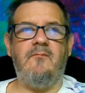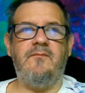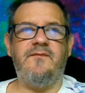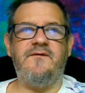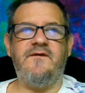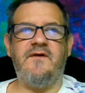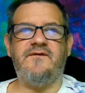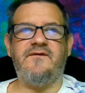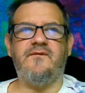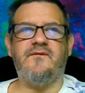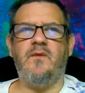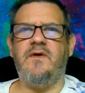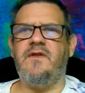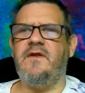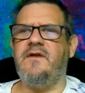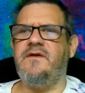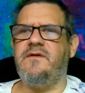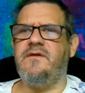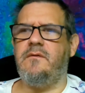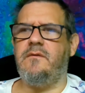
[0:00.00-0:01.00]
just
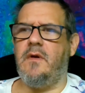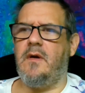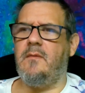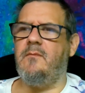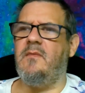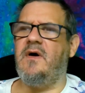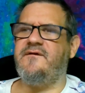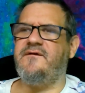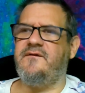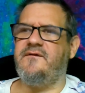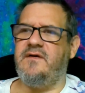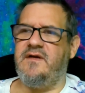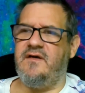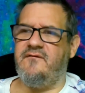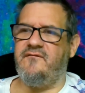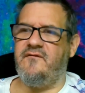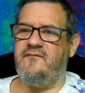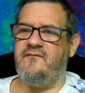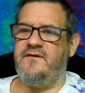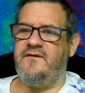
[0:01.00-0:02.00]
with a much
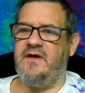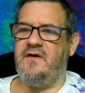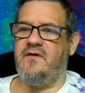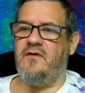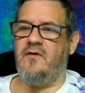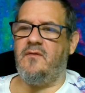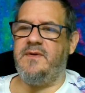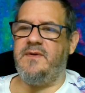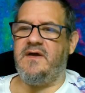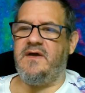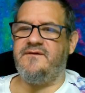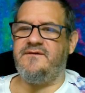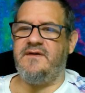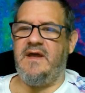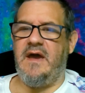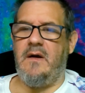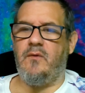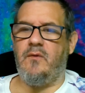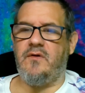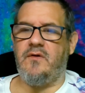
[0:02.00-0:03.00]
different vehicle, because
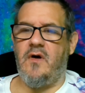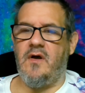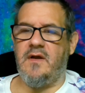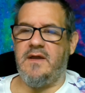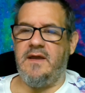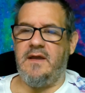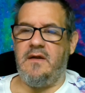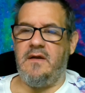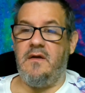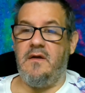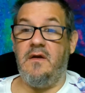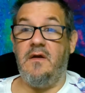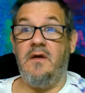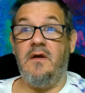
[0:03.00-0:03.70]
now we're talking